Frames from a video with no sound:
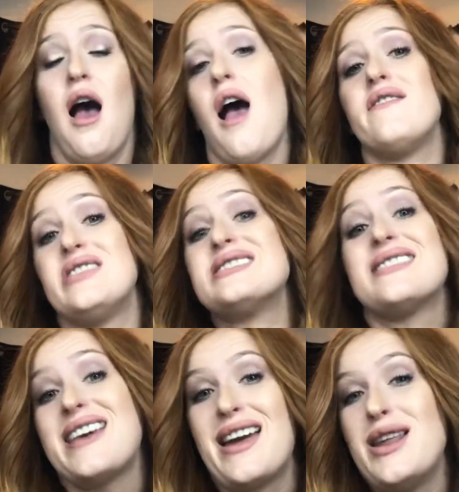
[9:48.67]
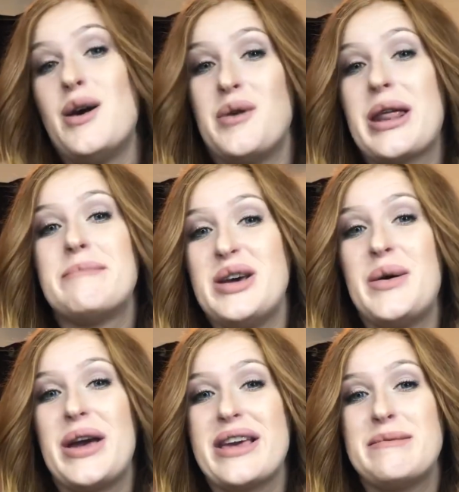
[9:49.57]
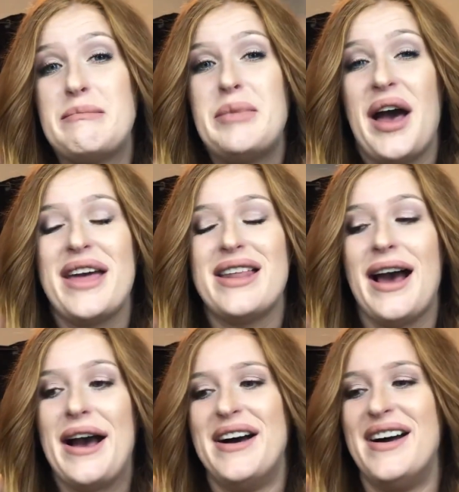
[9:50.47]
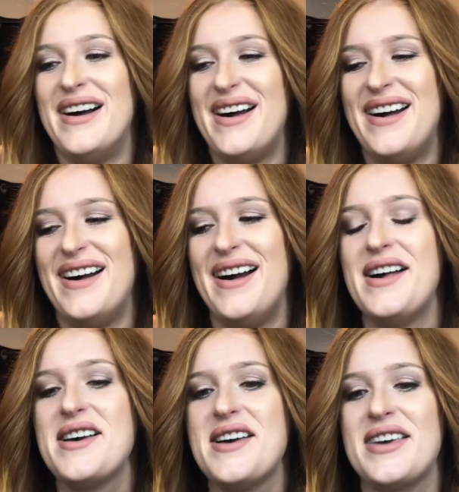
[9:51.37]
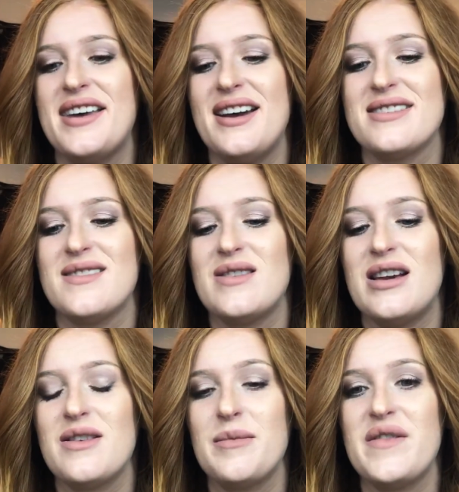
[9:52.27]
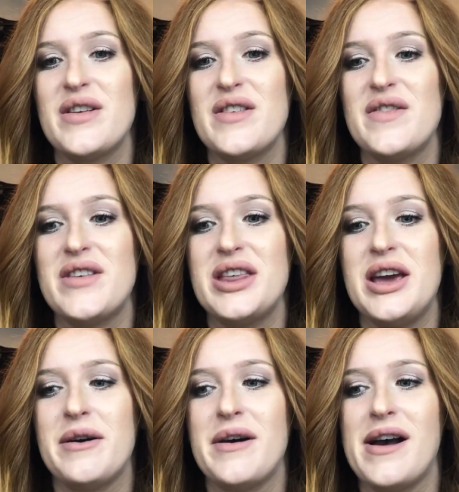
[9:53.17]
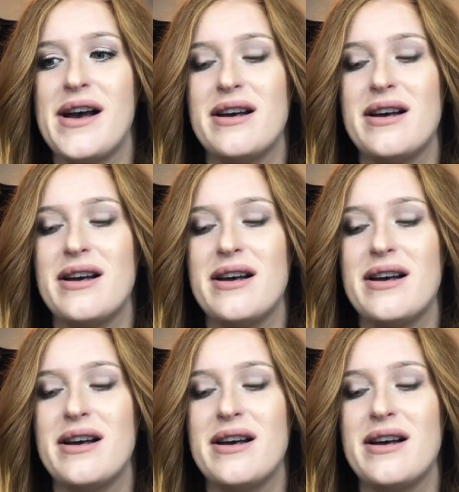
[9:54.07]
Obviously, I know what I'm doing. But, yeah, so that's my first video.